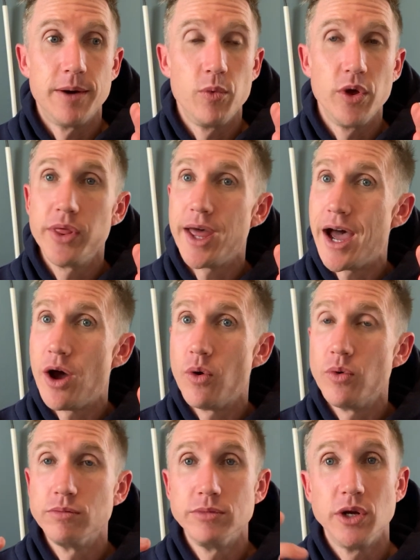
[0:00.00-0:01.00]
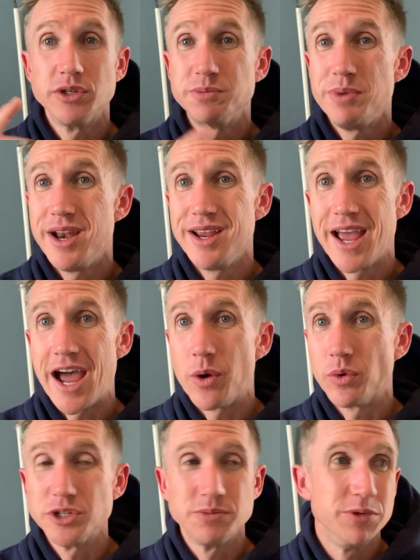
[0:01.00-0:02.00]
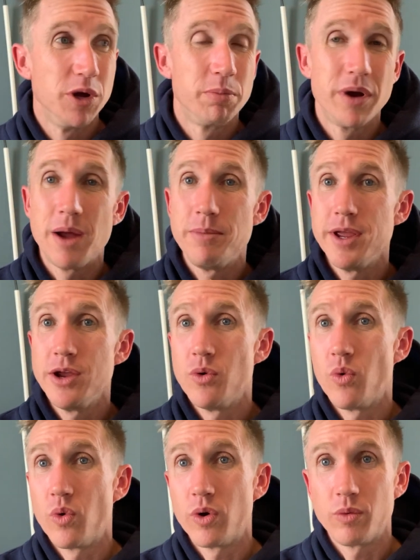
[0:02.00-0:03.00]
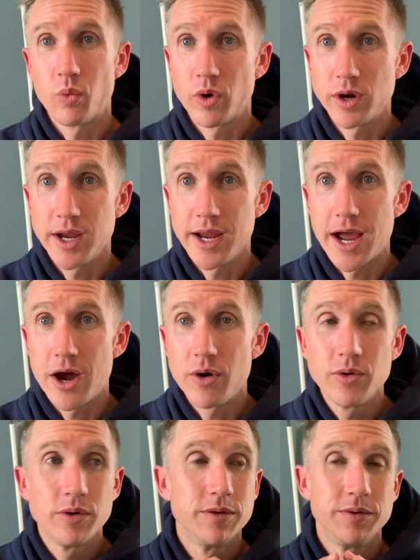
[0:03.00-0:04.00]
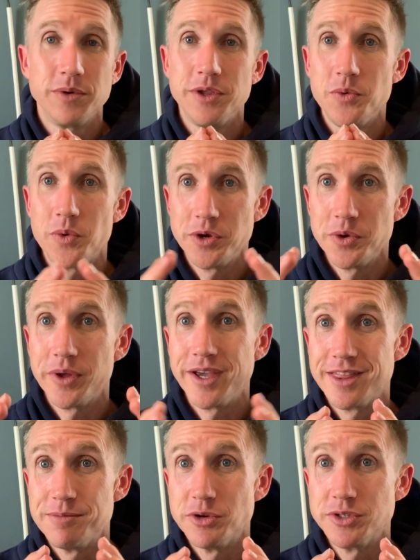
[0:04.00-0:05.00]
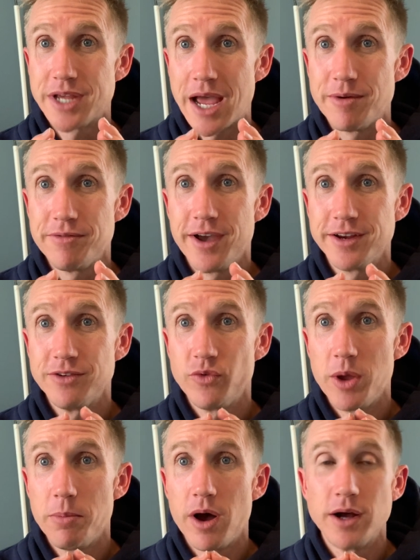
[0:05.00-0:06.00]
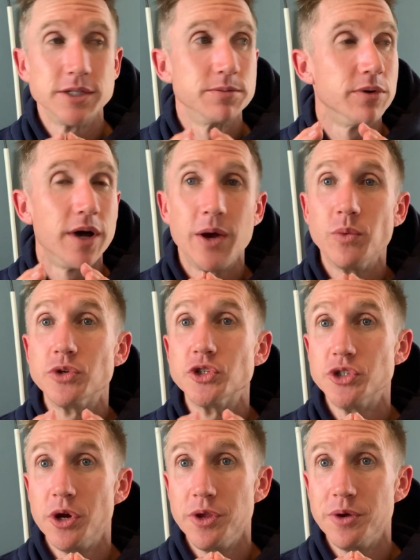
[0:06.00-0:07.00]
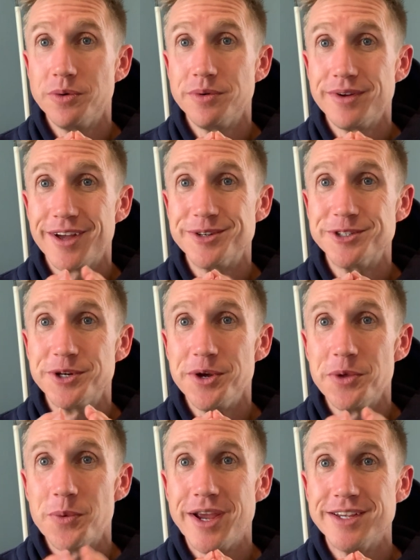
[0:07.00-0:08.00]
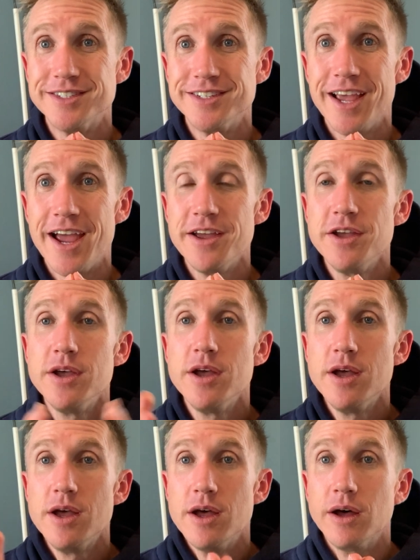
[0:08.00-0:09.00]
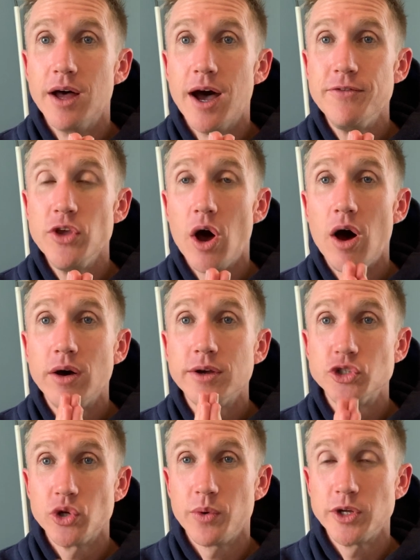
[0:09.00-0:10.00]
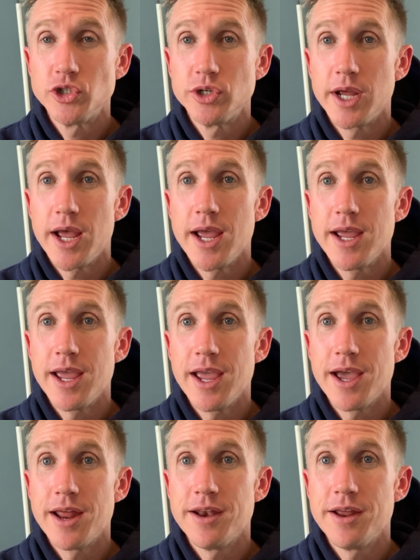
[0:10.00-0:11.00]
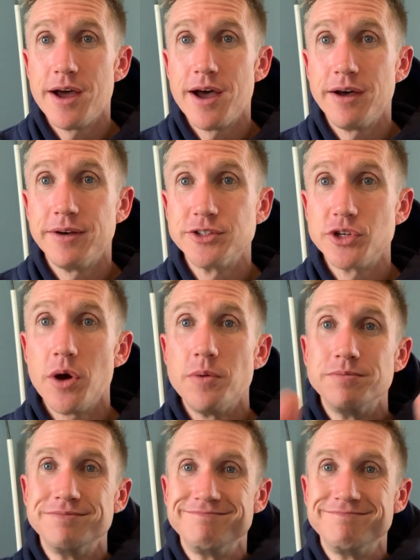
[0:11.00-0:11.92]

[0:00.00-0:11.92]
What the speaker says: without spending hours meal prepping or working out, you want to do it like the most time effective way possible, I will show you. I'll show you the ways. Okay, love y'all. Enjoy the rest of your day, and let's go.